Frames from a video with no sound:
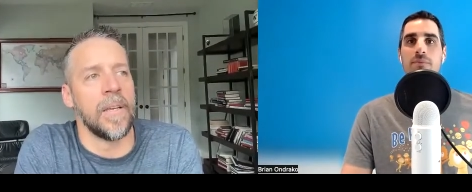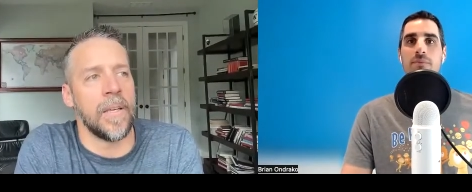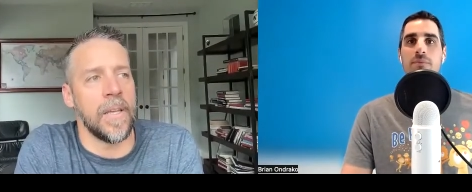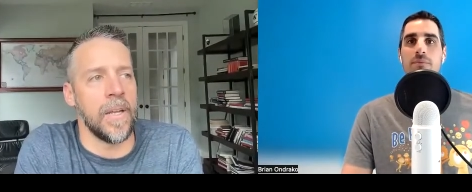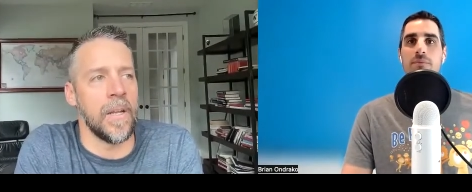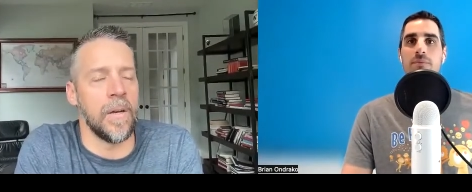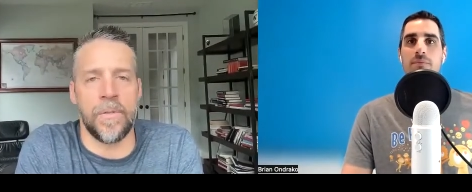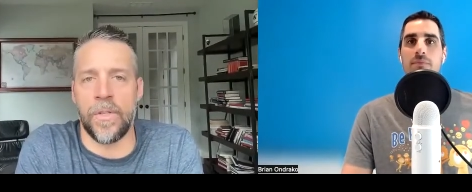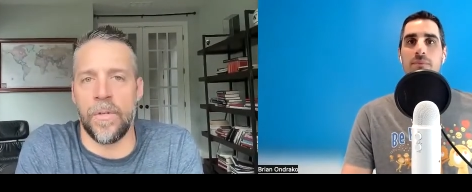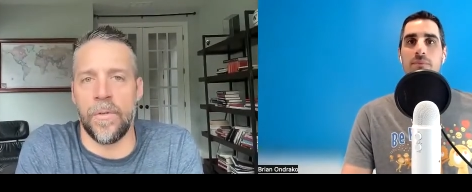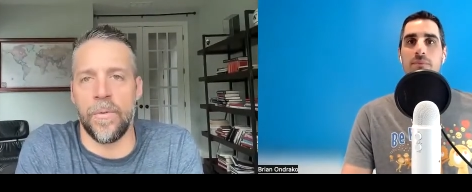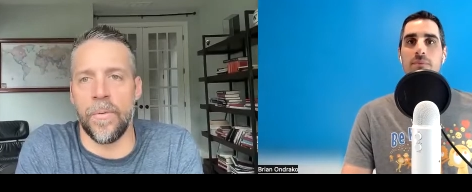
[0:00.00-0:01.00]
Speaker 1: you know,
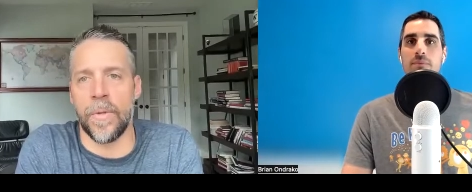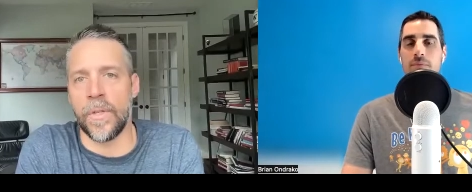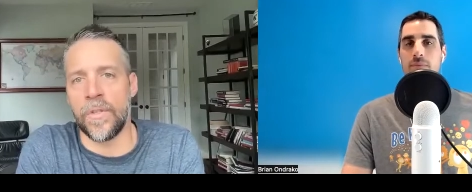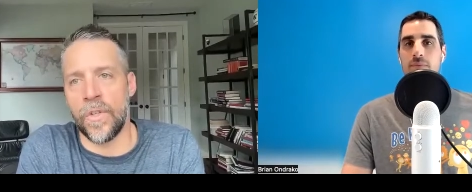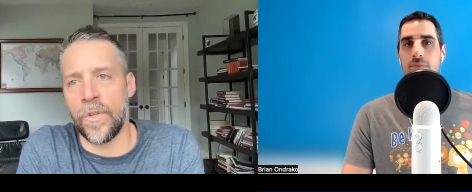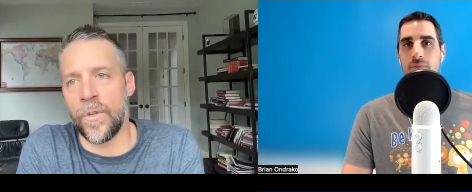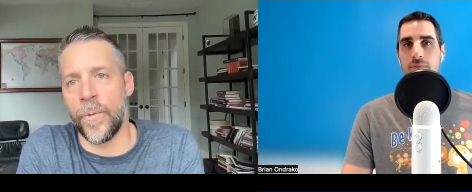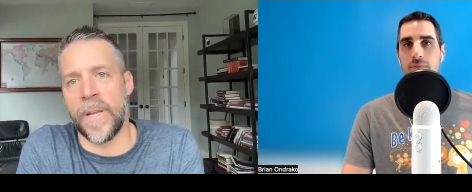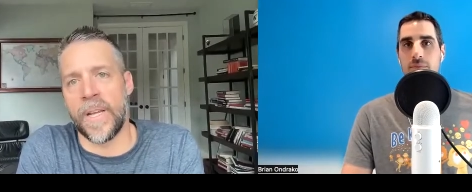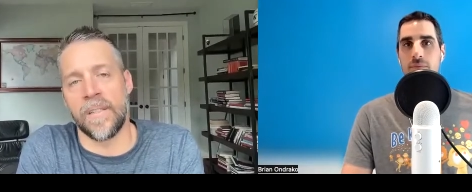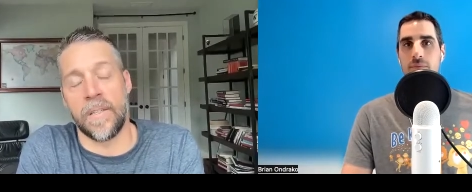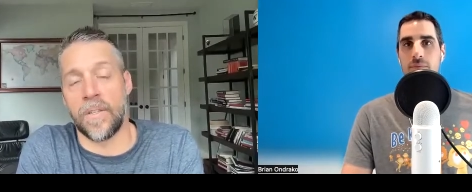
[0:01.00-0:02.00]
to the zoo
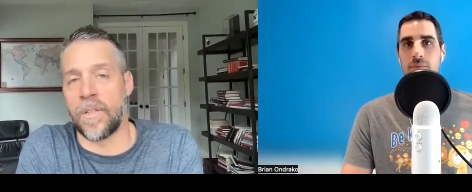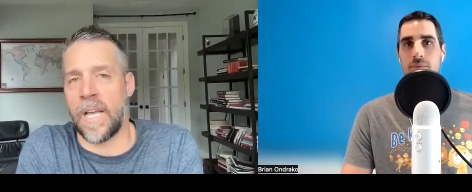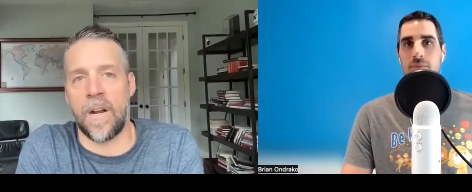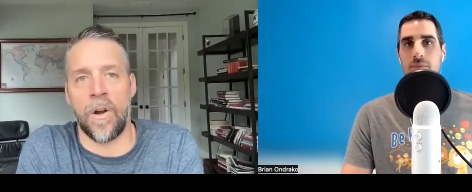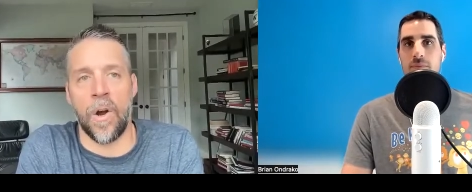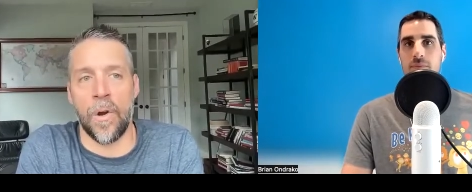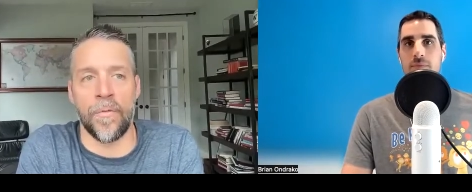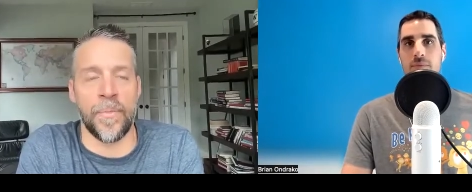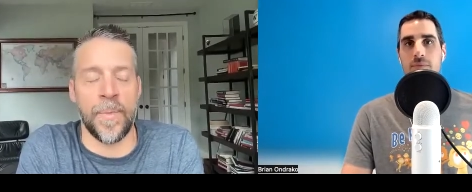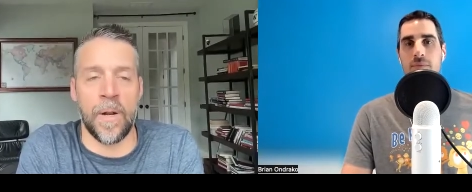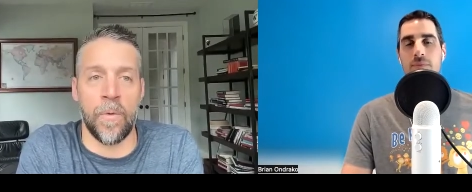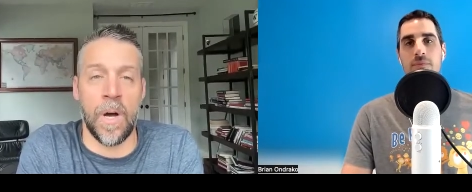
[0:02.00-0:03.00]
because it's just kind of harder
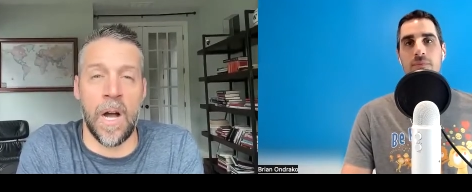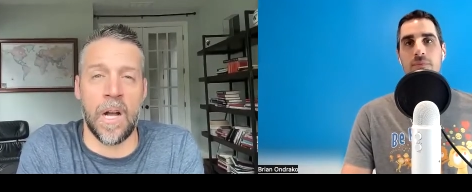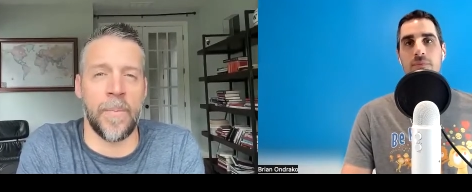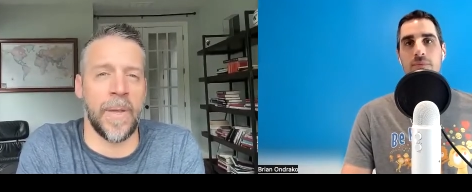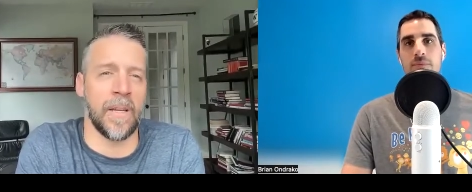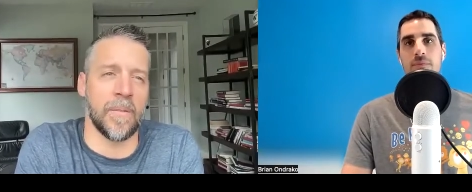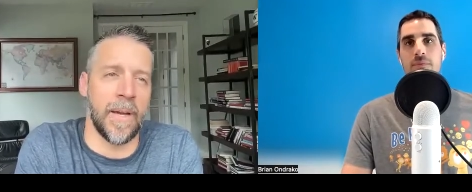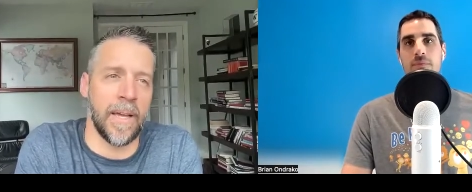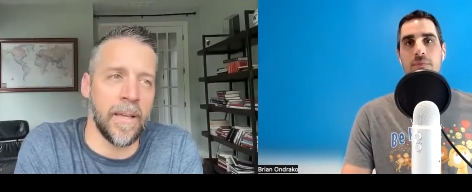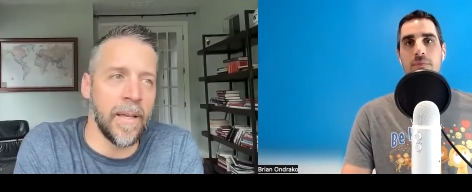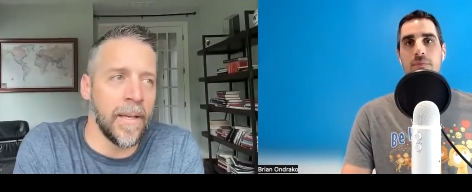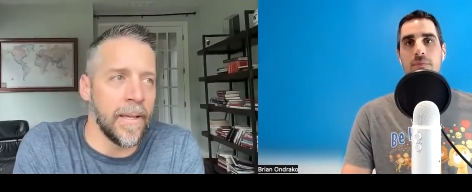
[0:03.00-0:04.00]
for me to walk because
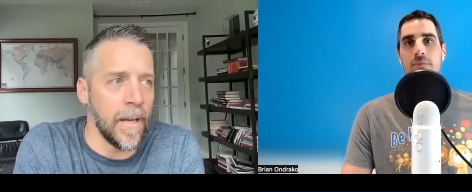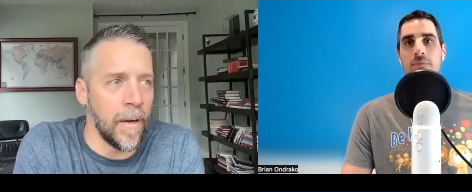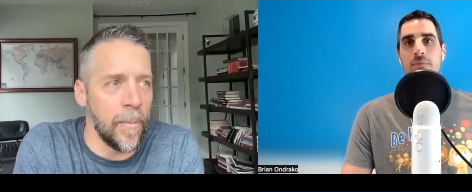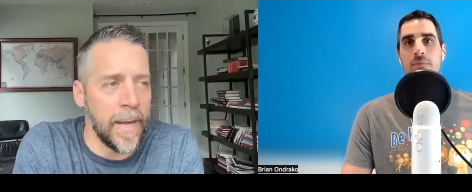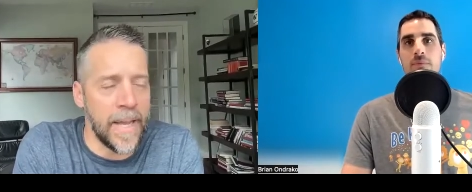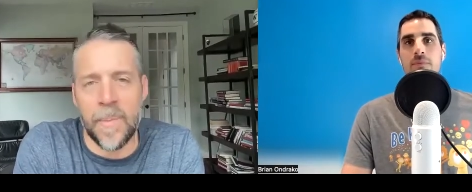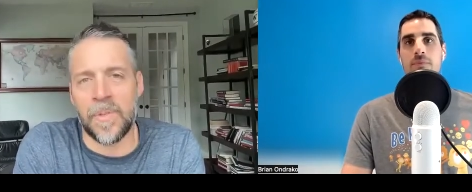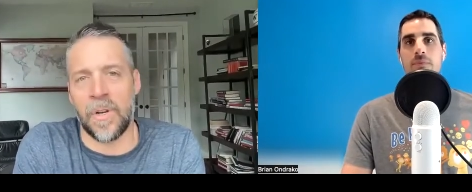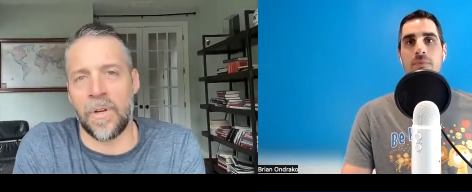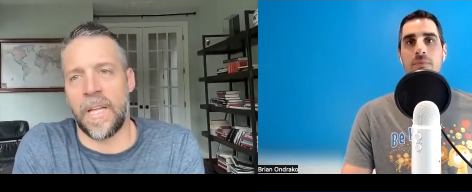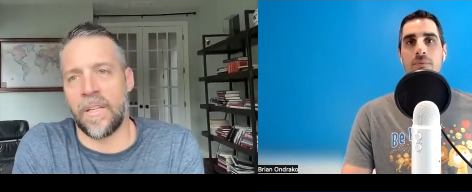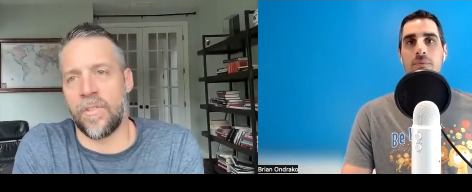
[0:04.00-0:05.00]
my, you know, my hips
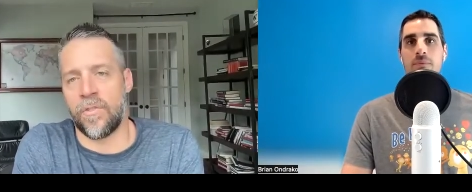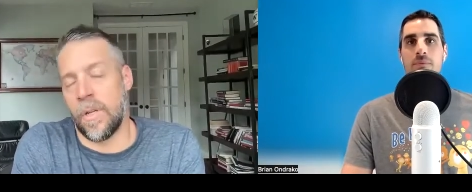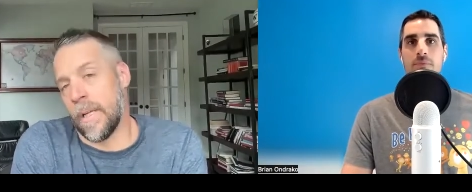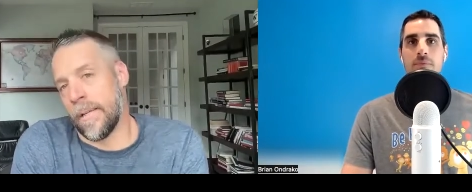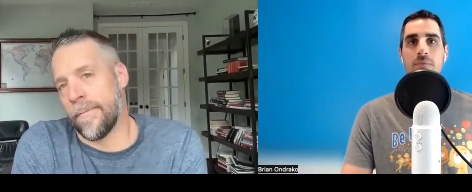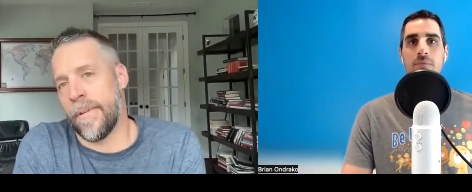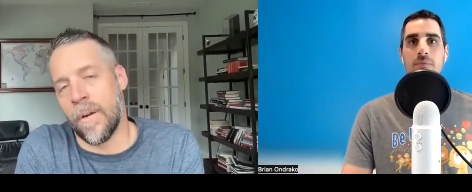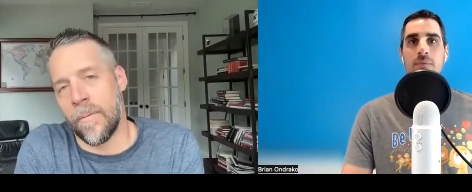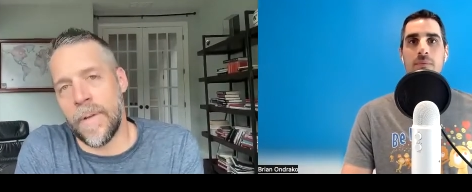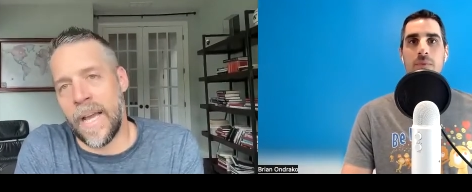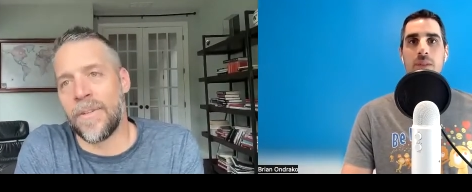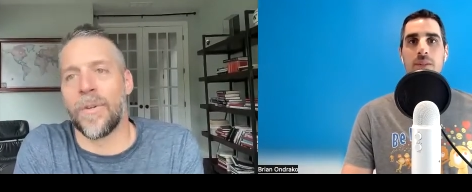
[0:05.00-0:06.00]
aren't that strong. Like, you know,
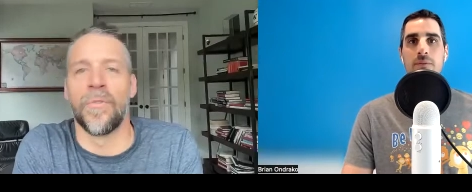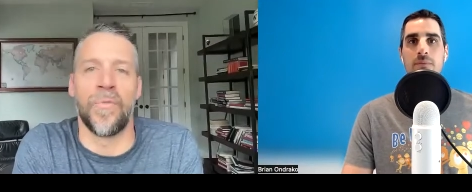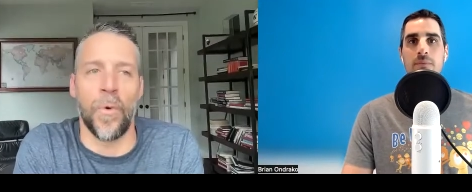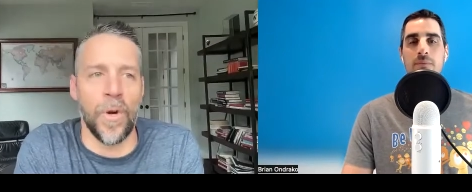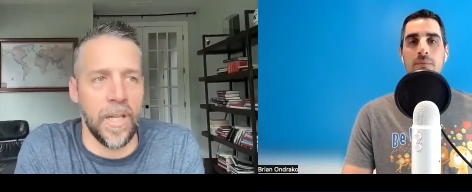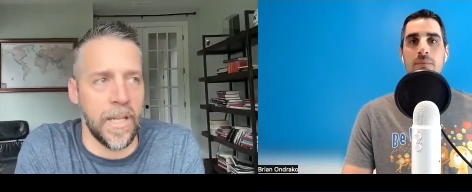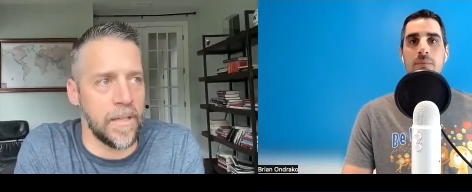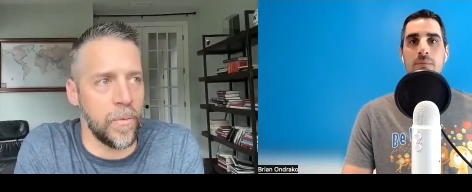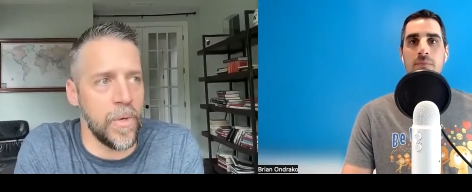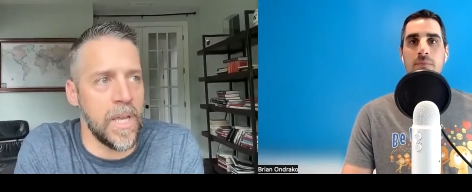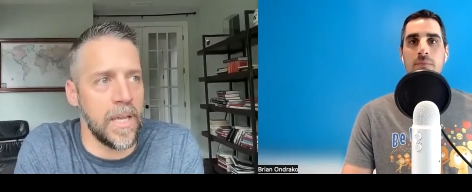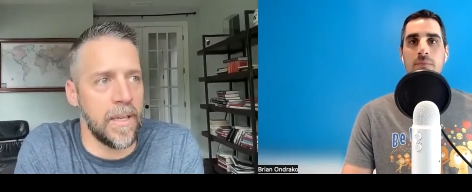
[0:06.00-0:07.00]
I turned 40
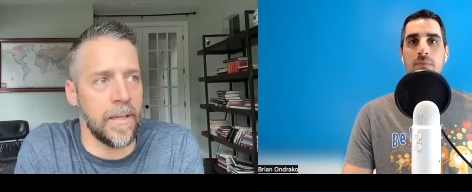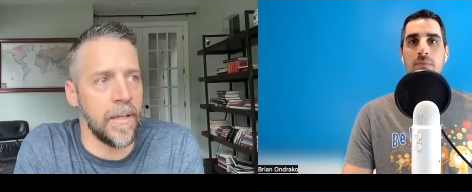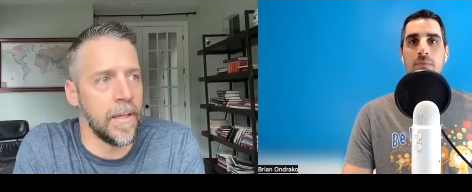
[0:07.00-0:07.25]
last week.